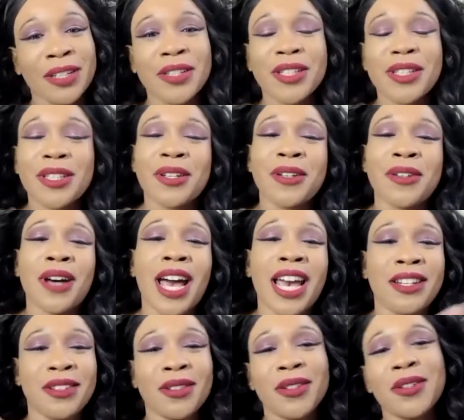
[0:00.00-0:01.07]
so I
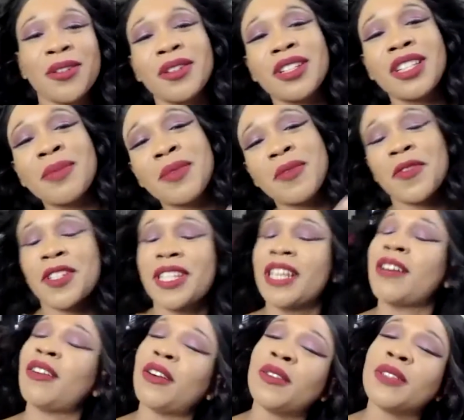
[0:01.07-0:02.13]
do the whole clips for
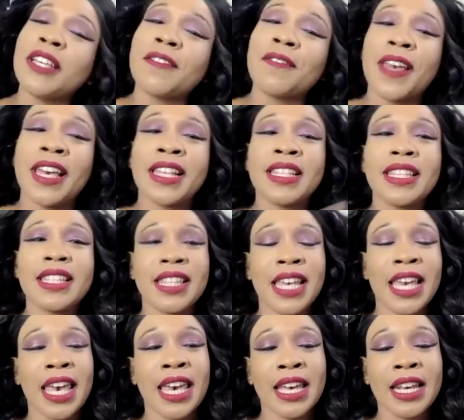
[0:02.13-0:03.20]
sale OnlyFans thing,